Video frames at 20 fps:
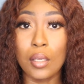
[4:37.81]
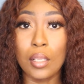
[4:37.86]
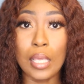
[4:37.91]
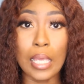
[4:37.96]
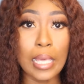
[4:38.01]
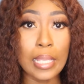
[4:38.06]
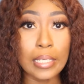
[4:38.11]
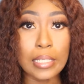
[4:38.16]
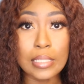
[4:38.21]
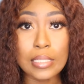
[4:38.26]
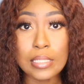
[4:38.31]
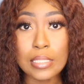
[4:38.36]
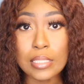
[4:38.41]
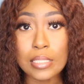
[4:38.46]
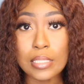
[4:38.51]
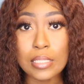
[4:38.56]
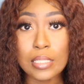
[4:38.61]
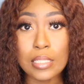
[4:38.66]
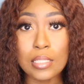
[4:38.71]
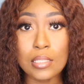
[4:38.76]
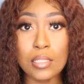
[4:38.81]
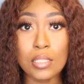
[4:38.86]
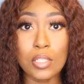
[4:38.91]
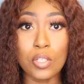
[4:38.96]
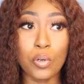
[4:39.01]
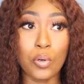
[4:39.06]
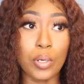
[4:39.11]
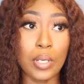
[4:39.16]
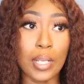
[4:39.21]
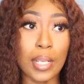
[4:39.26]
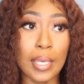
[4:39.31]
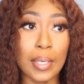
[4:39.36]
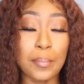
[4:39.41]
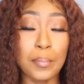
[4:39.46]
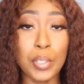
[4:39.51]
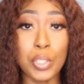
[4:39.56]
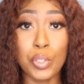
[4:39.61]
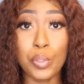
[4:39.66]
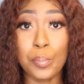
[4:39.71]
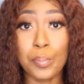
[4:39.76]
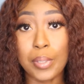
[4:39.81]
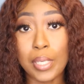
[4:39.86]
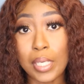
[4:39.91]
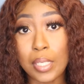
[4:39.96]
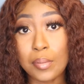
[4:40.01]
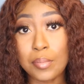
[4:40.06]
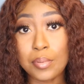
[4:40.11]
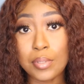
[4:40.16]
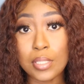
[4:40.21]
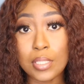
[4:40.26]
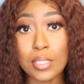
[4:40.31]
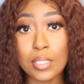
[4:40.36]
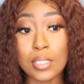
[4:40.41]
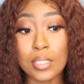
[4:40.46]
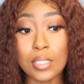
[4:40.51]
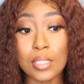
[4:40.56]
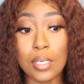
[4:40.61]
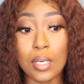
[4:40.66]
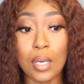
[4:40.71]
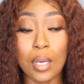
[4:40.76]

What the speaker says: L&D or like mother baby.